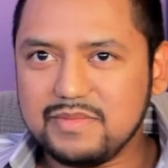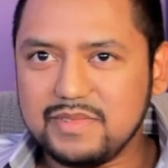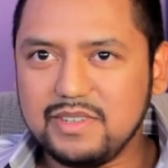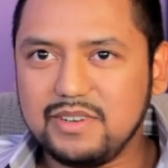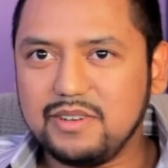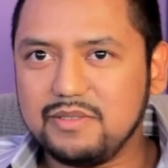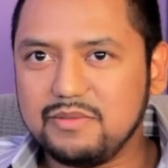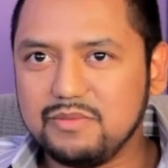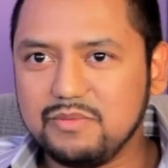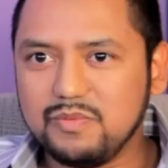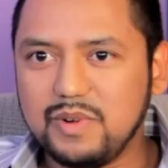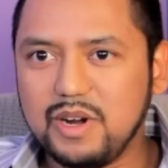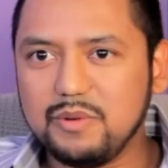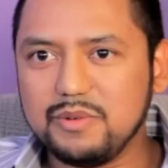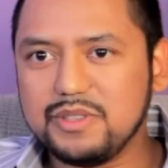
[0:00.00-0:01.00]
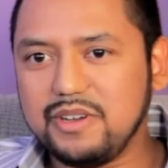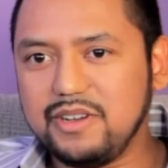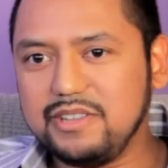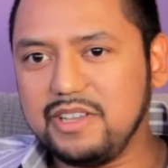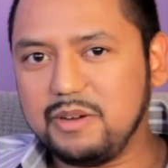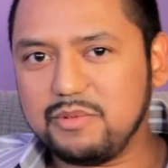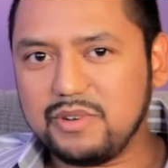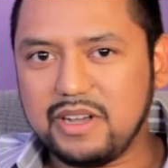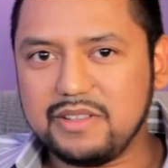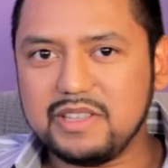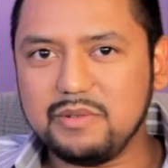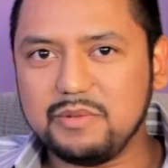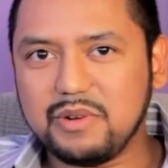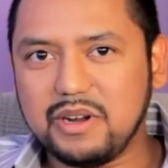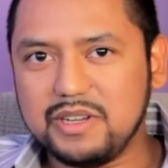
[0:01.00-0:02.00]
you know, wherewithal to help her out,
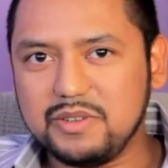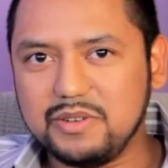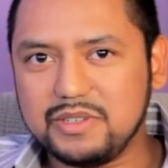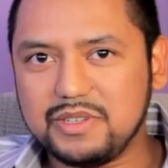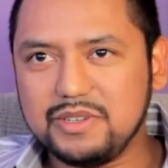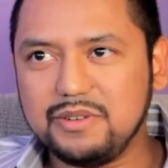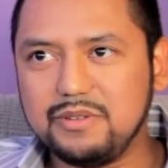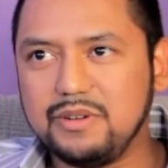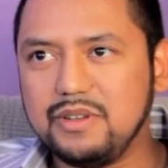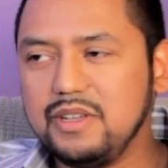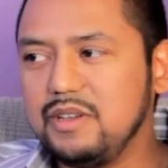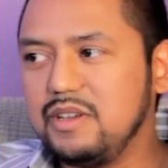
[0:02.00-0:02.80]
they would probably do it too.